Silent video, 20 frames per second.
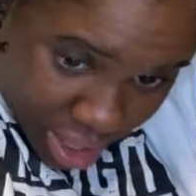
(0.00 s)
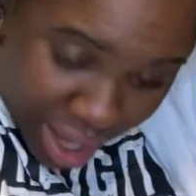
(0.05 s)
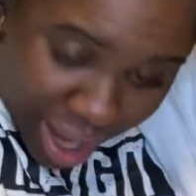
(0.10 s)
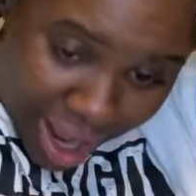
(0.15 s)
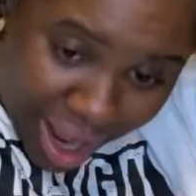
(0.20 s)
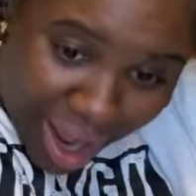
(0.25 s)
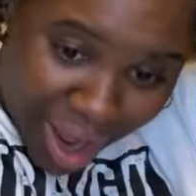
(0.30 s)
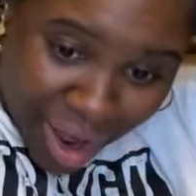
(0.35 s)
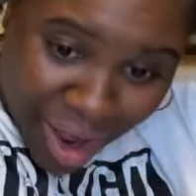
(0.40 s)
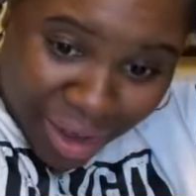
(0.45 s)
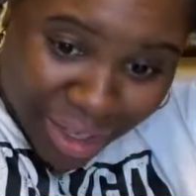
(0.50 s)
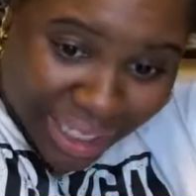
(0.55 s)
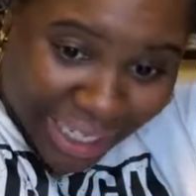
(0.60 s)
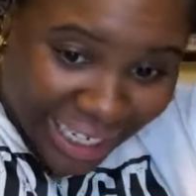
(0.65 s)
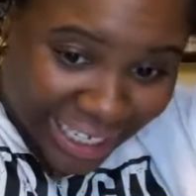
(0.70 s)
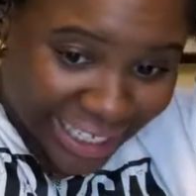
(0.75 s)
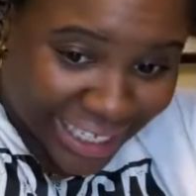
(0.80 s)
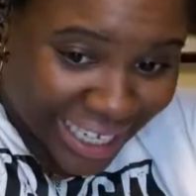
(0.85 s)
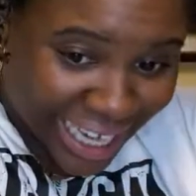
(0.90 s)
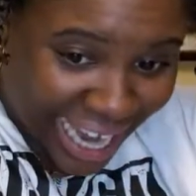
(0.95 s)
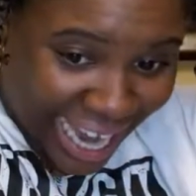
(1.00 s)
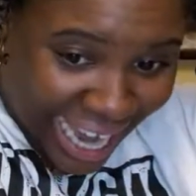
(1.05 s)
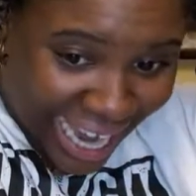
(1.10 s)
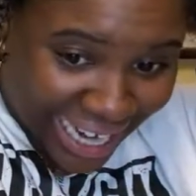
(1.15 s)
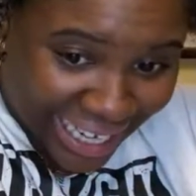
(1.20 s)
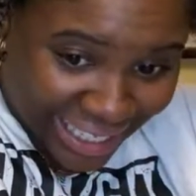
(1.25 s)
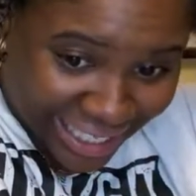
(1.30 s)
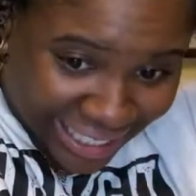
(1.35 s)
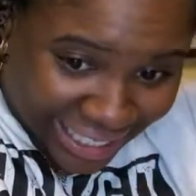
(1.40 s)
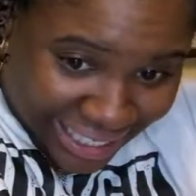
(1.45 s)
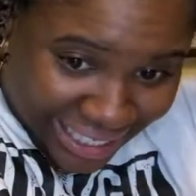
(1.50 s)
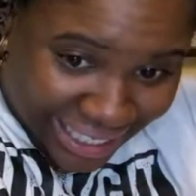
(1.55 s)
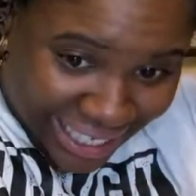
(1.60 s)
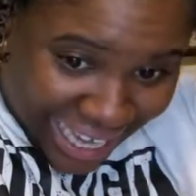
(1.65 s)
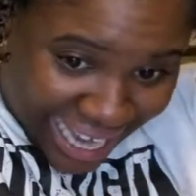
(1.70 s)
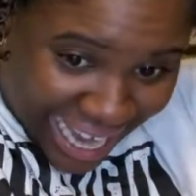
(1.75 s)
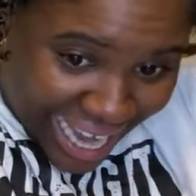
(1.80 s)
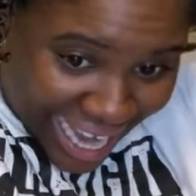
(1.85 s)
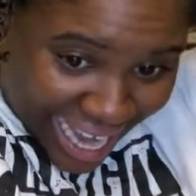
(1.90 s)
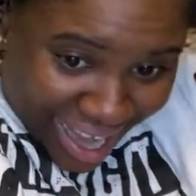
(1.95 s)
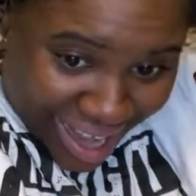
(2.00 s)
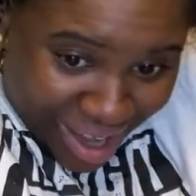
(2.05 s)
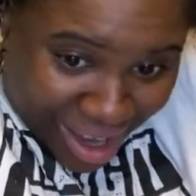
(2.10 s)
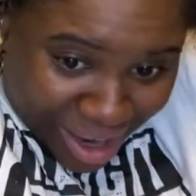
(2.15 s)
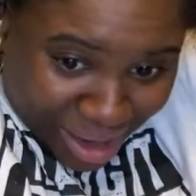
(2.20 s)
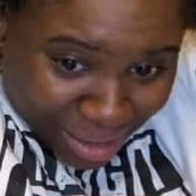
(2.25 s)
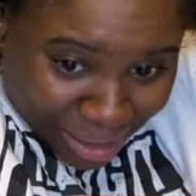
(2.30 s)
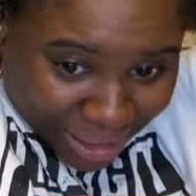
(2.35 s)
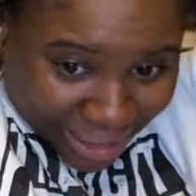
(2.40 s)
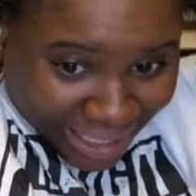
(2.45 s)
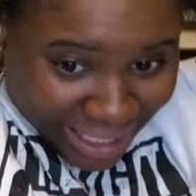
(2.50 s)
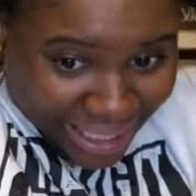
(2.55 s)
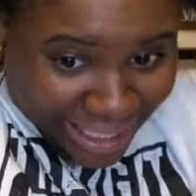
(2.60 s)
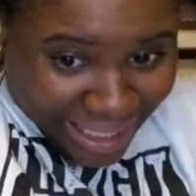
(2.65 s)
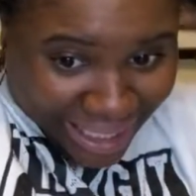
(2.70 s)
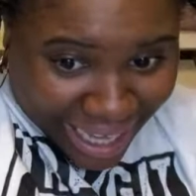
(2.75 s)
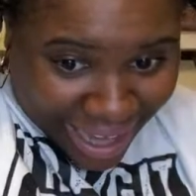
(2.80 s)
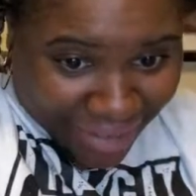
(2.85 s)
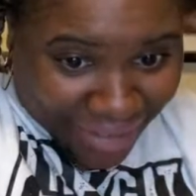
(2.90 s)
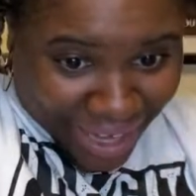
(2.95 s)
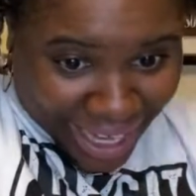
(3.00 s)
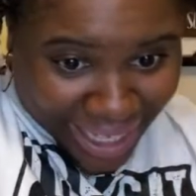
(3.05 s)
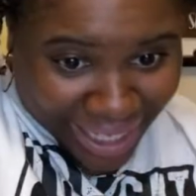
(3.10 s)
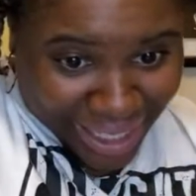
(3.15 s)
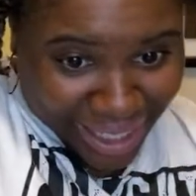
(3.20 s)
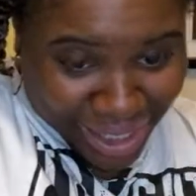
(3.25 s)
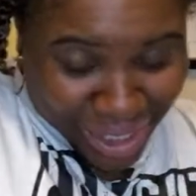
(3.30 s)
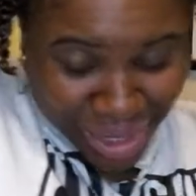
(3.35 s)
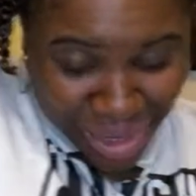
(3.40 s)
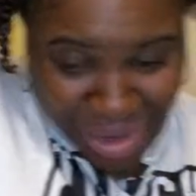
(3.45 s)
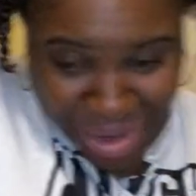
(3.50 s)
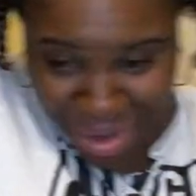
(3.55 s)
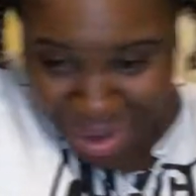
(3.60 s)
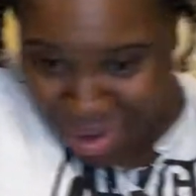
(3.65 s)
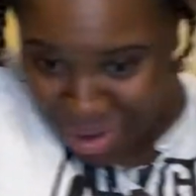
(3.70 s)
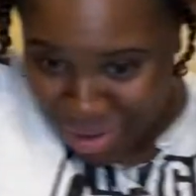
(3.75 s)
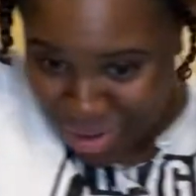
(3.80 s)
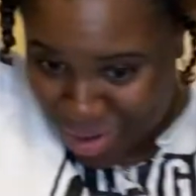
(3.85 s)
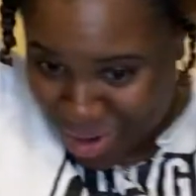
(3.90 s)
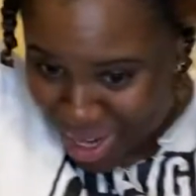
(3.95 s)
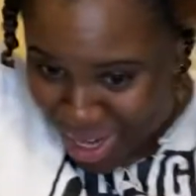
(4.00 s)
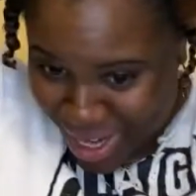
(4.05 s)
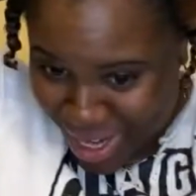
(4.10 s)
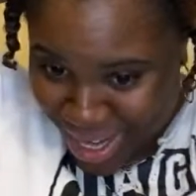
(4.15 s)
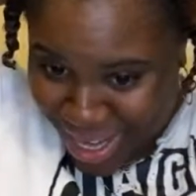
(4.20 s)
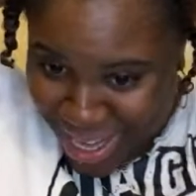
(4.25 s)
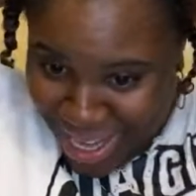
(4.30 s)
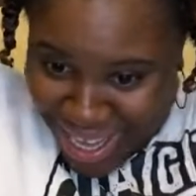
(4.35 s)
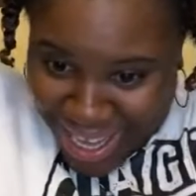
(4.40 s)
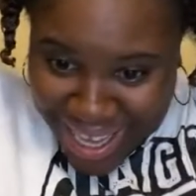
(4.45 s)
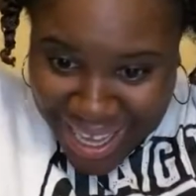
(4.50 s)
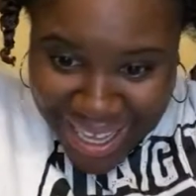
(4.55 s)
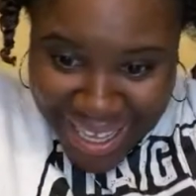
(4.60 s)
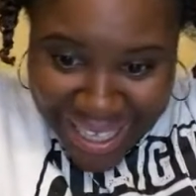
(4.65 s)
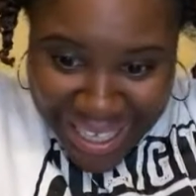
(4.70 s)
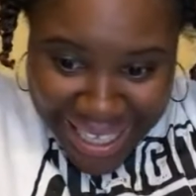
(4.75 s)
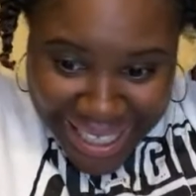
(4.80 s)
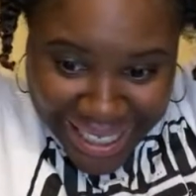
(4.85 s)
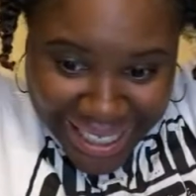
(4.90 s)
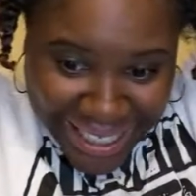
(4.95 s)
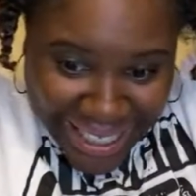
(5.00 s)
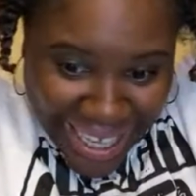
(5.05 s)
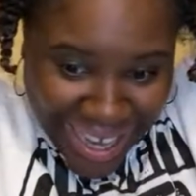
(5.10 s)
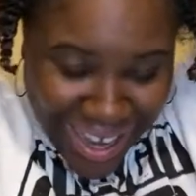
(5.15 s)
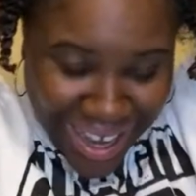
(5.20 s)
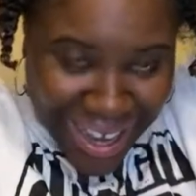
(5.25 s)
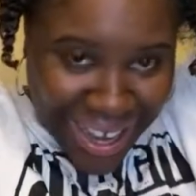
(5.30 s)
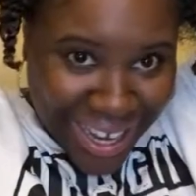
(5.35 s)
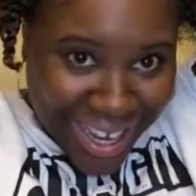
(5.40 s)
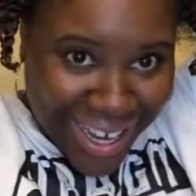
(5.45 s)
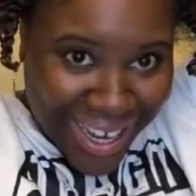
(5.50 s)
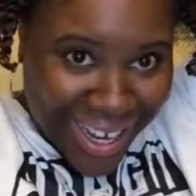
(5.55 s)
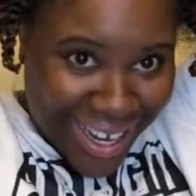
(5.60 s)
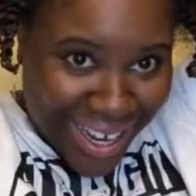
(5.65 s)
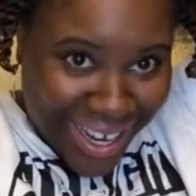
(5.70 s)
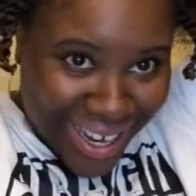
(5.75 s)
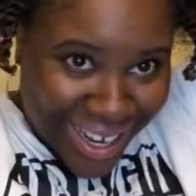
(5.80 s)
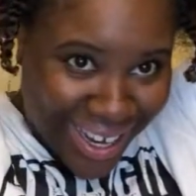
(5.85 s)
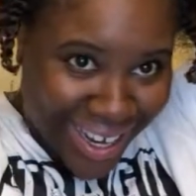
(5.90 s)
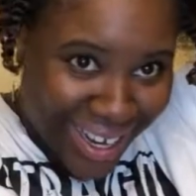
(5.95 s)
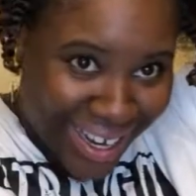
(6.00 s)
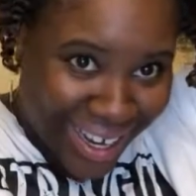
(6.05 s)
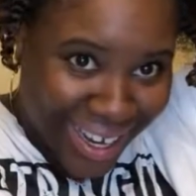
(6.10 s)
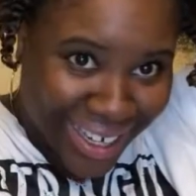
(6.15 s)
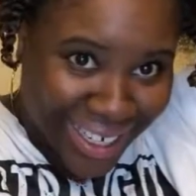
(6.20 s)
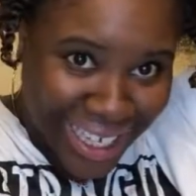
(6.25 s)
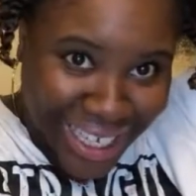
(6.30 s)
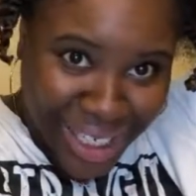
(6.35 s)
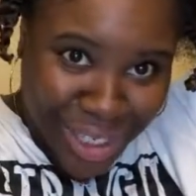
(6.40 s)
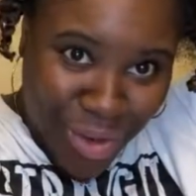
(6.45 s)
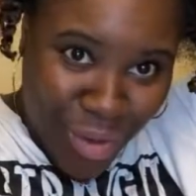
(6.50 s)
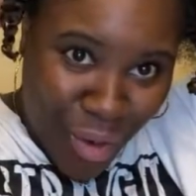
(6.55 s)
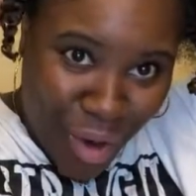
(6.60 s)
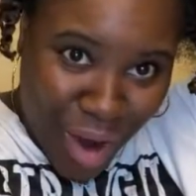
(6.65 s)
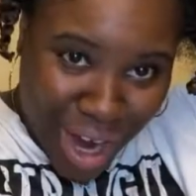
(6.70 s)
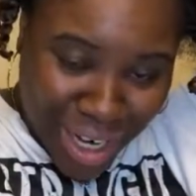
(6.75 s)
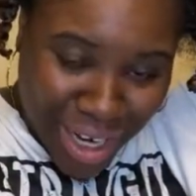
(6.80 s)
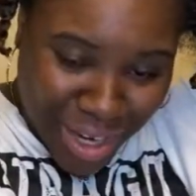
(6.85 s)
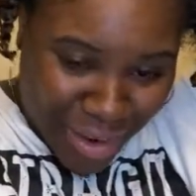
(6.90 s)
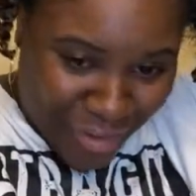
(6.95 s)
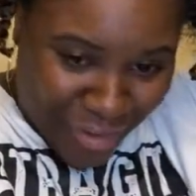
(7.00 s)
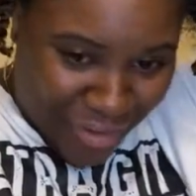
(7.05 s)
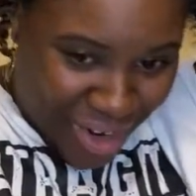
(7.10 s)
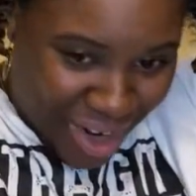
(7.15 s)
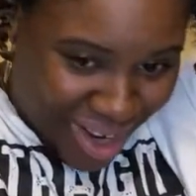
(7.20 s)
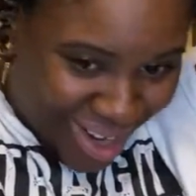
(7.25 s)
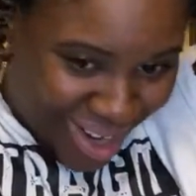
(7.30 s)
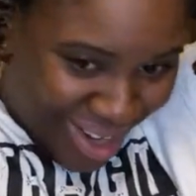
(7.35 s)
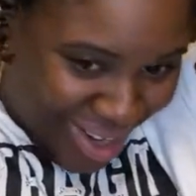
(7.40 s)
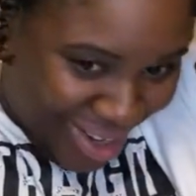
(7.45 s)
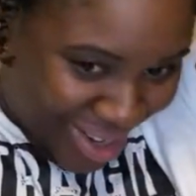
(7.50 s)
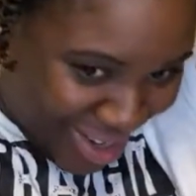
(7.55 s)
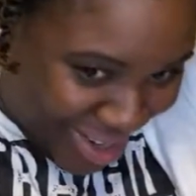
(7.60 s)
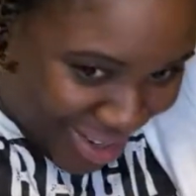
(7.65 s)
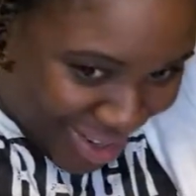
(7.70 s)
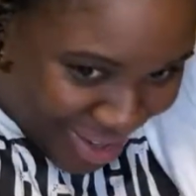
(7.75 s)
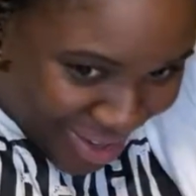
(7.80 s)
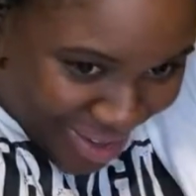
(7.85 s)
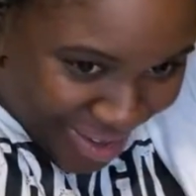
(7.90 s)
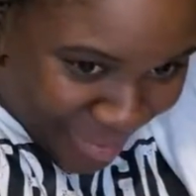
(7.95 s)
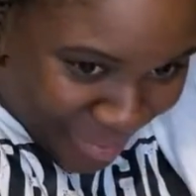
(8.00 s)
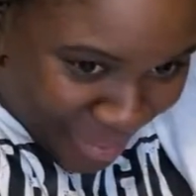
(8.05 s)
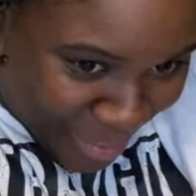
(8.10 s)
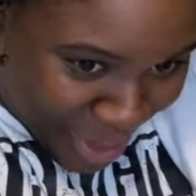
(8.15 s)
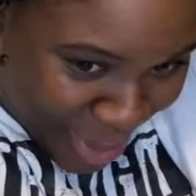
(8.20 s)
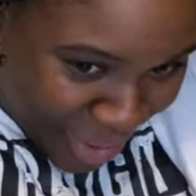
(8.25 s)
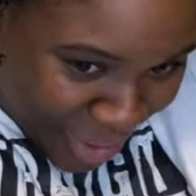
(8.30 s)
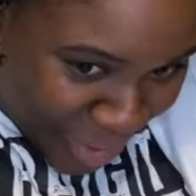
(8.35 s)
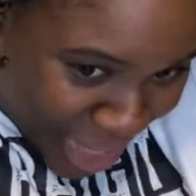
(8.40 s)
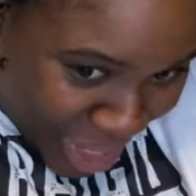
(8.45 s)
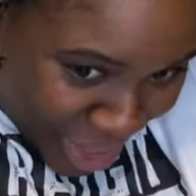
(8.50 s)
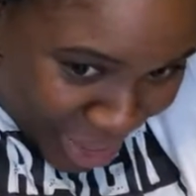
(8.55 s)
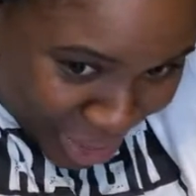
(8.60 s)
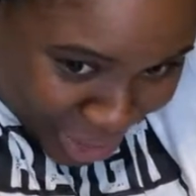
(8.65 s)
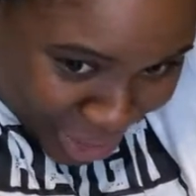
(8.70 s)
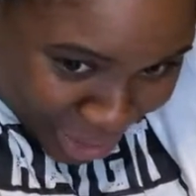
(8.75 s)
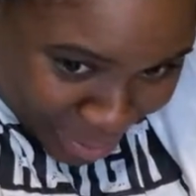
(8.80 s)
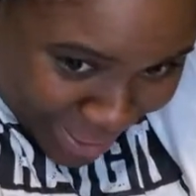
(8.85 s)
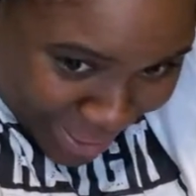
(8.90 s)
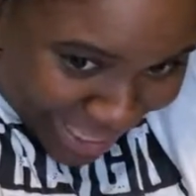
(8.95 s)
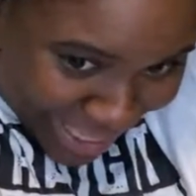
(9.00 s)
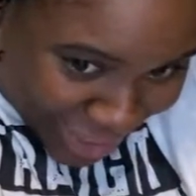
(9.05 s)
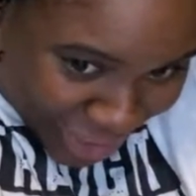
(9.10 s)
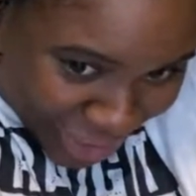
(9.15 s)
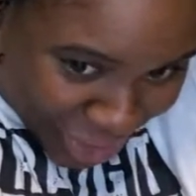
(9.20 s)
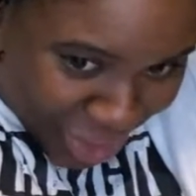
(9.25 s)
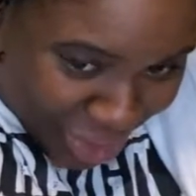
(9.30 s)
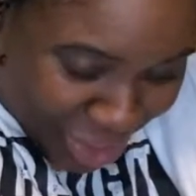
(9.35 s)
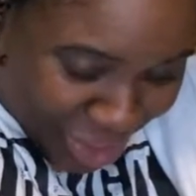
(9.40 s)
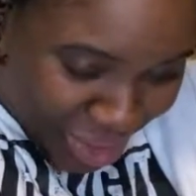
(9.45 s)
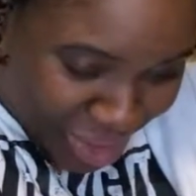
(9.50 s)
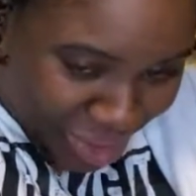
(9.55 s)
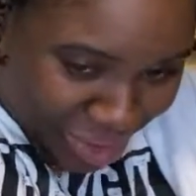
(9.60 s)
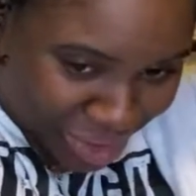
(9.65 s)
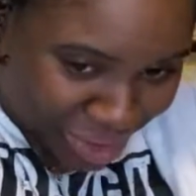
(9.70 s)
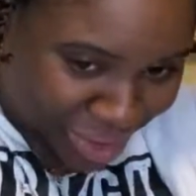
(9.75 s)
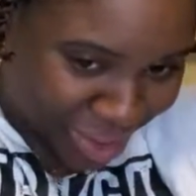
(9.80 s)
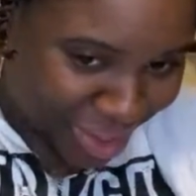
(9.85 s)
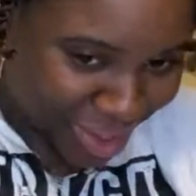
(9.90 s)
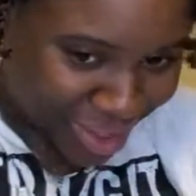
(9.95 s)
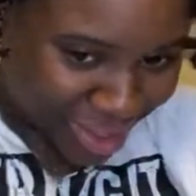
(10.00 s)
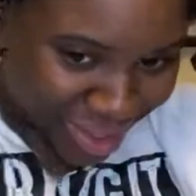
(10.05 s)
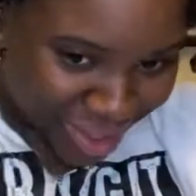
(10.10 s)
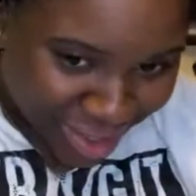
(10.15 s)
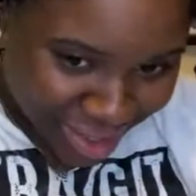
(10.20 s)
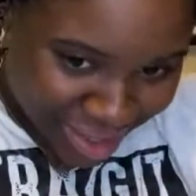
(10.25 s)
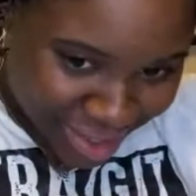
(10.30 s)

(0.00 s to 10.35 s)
Oh, Lisa H said um she's left-handed too. Lisa, uh, that's wonderful. We are special.